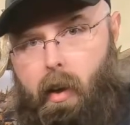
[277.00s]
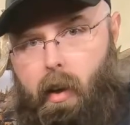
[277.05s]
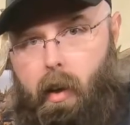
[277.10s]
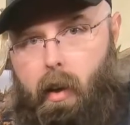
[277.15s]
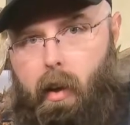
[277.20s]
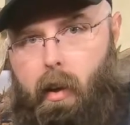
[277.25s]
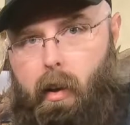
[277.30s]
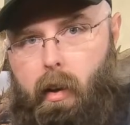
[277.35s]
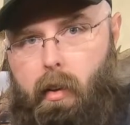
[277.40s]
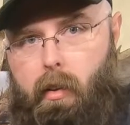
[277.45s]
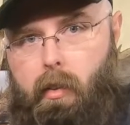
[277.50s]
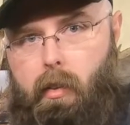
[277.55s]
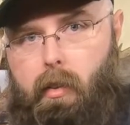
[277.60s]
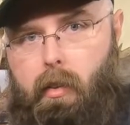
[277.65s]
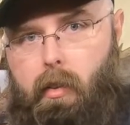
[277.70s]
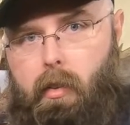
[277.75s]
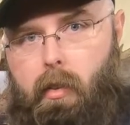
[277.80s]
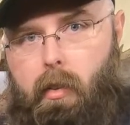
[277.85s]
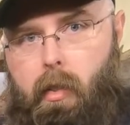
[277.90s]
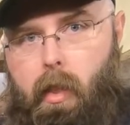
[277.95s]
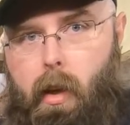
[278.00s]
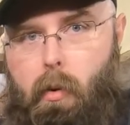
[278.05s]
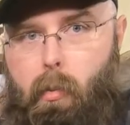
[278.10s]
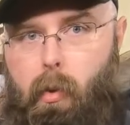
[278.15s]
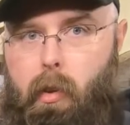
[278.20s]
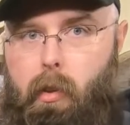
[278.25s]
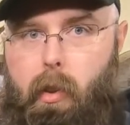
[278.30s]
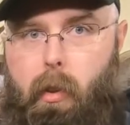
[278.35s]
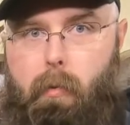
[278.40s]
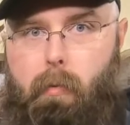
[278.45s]
and they
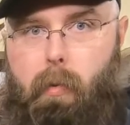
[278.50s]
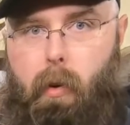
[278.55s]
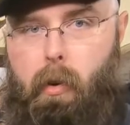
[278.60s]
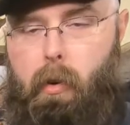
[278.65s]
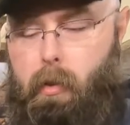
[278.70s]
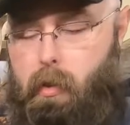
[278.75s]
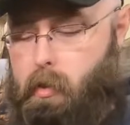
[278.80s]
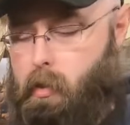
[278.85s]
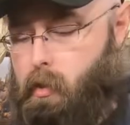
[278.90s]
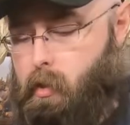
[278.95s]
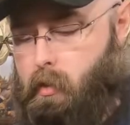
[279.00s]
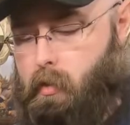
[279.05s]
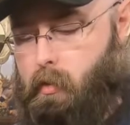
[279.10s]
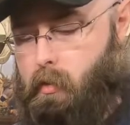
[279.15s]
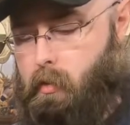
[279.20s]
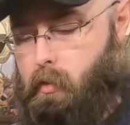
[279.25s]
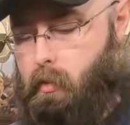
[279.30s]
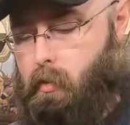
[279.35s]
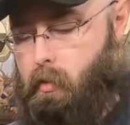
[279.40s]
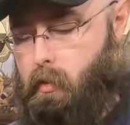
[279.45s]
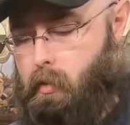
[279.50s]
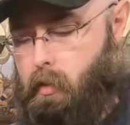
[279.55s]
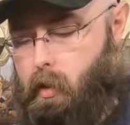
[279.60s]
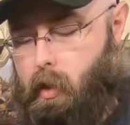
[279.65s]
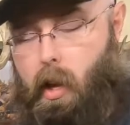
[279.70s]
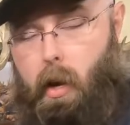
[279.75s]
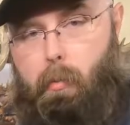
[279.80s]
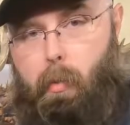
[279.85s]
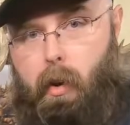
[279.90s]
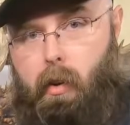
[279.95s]
weren't the first
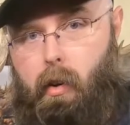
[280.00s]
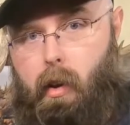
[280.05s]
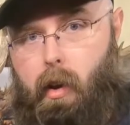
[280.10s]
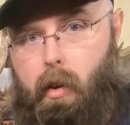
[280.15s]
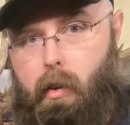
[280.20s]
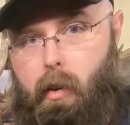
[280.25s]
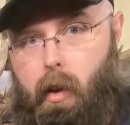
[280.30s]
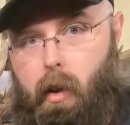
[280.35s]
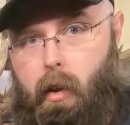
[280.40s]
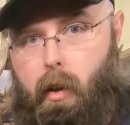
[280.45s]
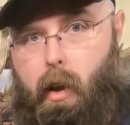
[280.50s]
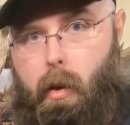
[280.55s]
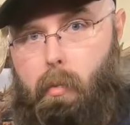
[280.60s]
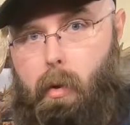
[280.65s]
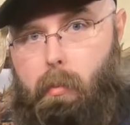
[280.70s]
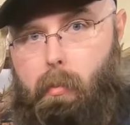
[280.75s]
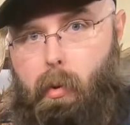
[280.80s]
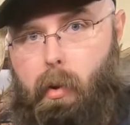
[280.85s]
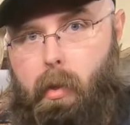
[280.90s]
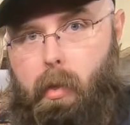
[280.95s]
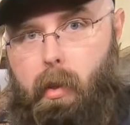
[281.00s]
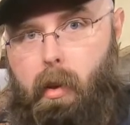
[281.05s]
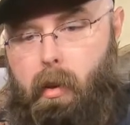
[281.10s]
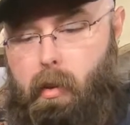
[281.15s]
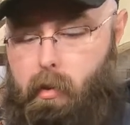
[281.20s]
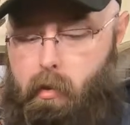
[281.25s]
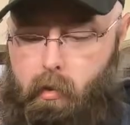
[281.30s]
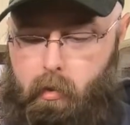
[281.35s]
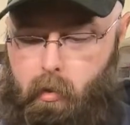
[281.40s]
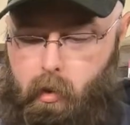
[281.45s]
to come across, uh, come up with
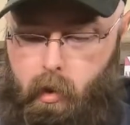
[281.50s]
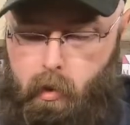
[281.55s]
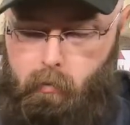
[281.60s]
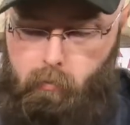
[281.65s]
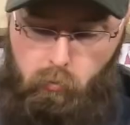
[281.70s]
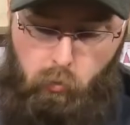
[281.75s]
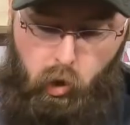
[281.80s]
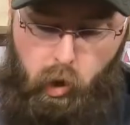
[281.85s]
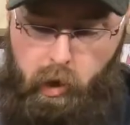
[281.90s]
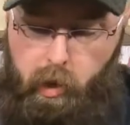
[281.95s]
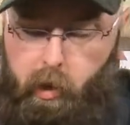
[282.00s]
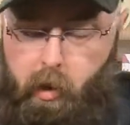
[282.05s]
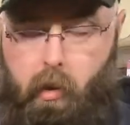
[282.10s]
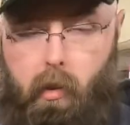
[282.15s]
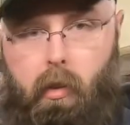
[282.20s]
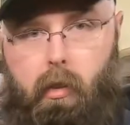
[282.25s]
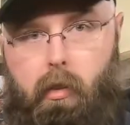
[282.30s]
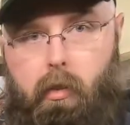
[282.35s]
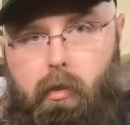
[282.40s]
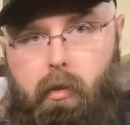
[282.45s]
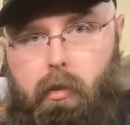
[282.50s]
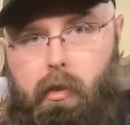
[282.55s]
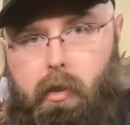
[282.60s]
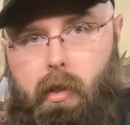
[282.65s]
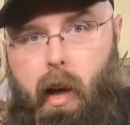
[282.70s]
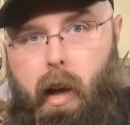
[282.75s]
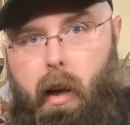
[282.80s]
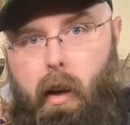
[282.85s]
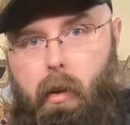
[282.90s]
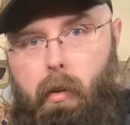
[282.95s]
a, a, linear
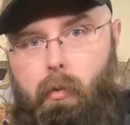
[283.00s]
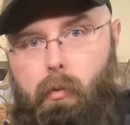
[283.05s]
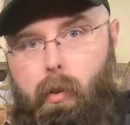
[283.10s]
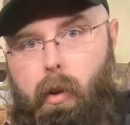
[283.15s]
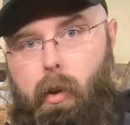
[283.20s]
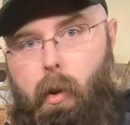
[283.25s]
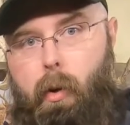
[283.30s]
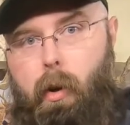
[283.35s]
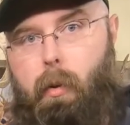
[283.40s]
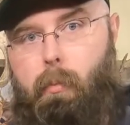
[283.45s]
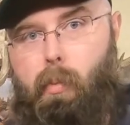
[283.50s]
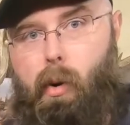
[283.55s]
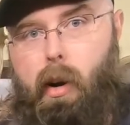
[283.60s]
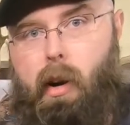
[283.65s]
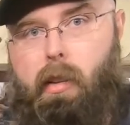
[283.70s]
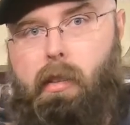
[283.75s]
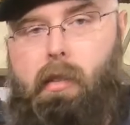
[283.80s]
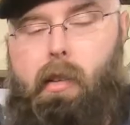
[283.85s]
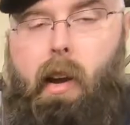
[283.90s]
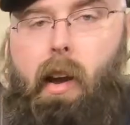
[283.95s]
style reloading press.